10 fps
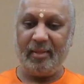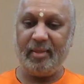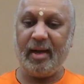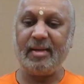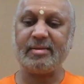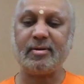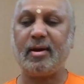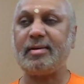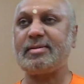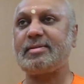that is
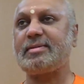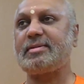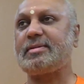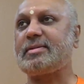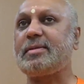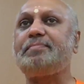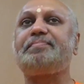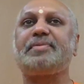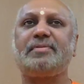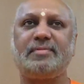called
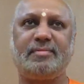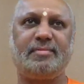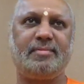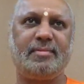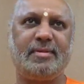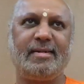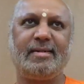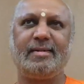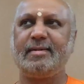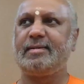srup.
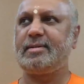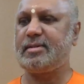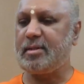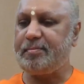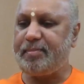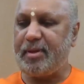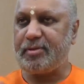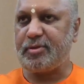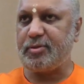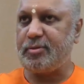Srup
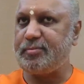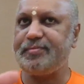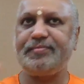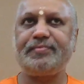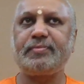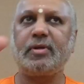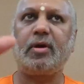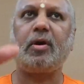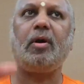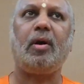is to
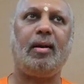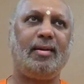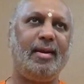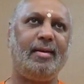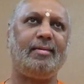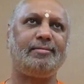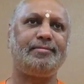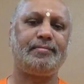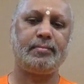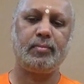crawl in.
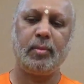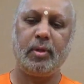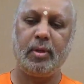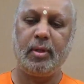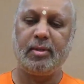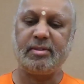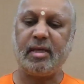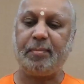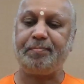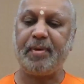
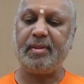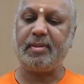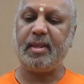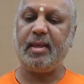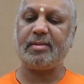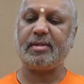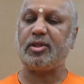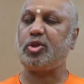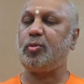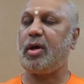Sarpanti
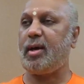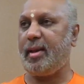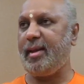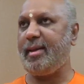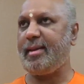sattvani.